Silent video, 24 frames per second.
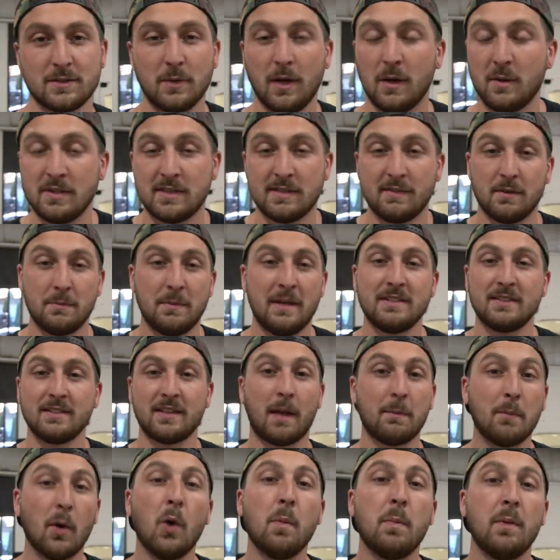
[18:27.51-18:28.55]
We always have an amazing
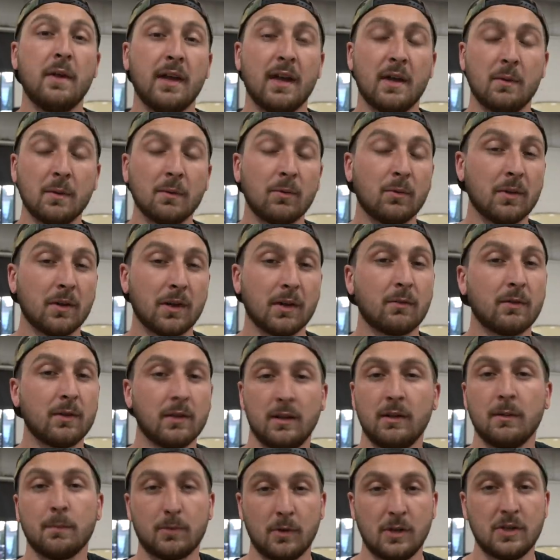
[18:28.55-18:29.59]
time opening it, and we really,
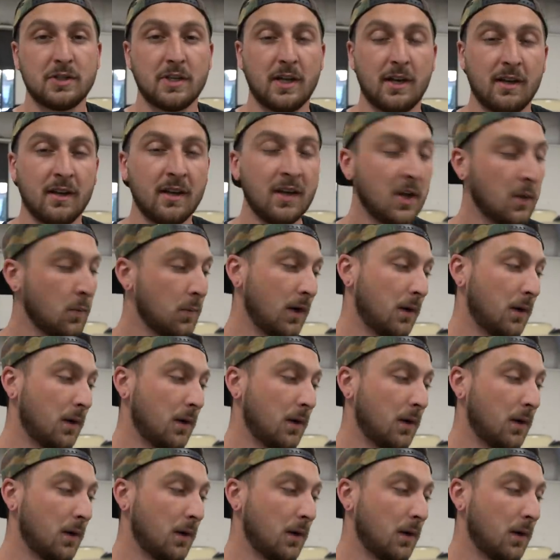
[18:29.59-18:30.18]
really appreciate it.